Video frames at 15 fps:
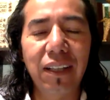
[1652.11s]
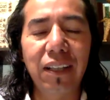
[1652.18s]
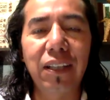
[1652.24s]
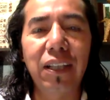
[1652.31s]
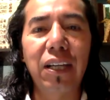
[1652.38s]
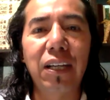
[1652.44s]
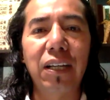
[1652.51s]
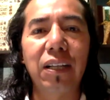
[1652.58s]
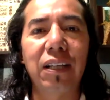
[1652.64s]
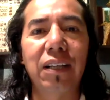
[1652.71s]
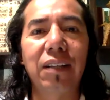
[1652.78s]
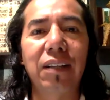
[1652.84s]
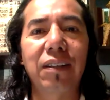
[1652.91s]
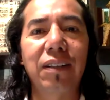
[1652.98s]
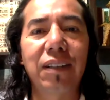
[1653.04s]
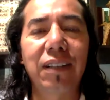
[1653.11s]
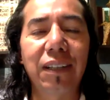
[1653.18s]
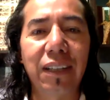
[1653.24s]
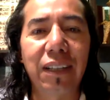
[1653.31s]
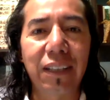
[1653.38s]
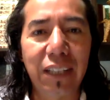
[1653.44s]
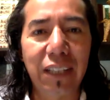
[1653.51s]
The
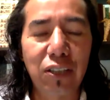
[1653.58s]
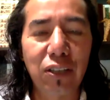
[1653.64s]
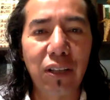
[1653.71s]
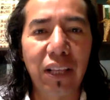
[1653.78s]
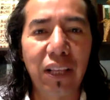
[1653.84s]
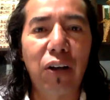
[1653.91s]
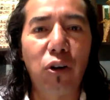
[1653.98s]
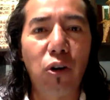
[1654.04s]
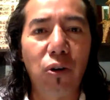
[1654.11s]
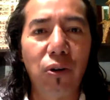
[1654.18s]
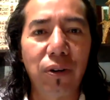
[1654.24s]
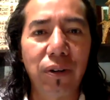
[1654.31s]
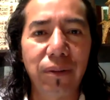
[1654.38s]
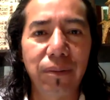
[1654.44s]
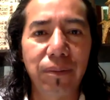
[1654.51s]
uh, this the corn.